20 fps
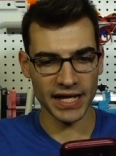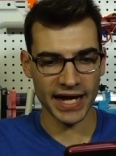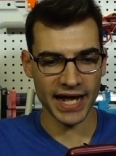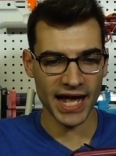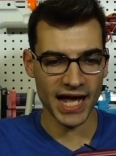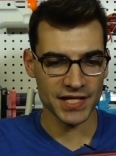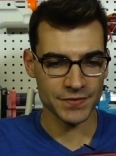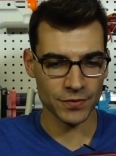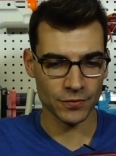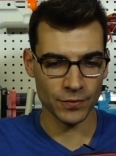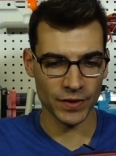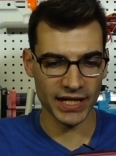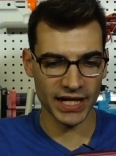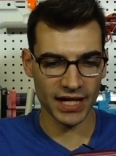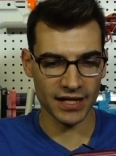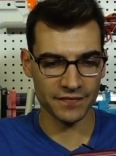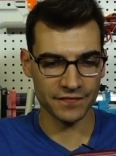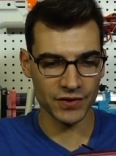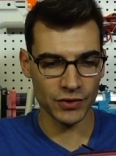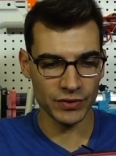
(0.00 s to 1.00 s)
like Hasbro running
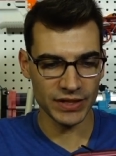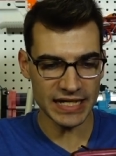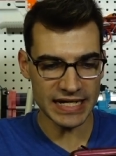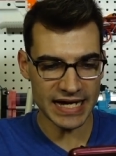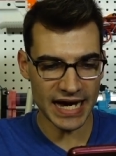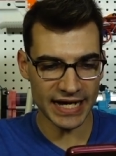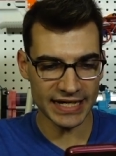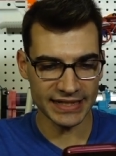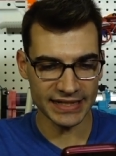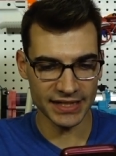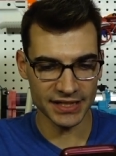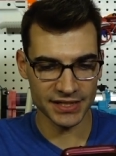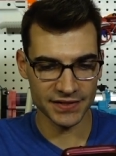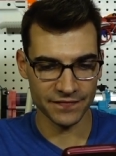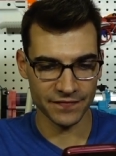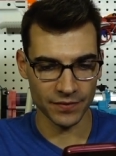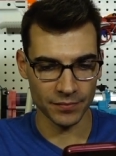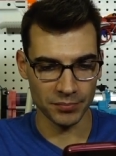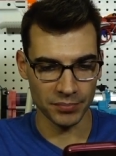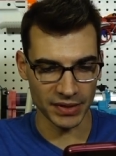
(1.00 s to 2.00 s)
out of unique ideas
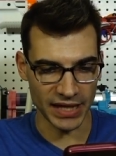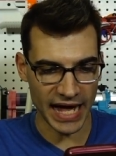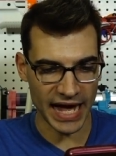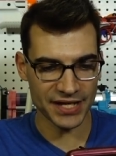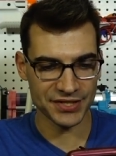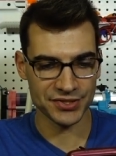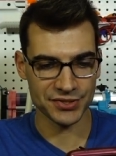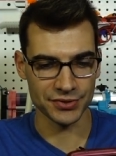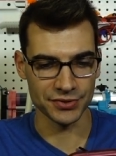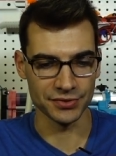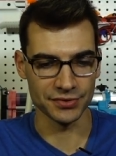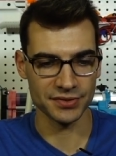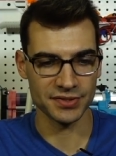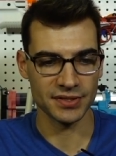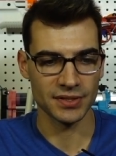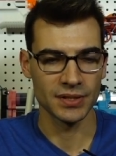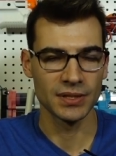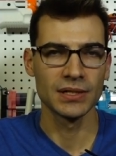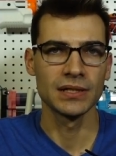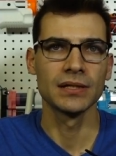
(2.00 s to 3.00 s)
for blasters?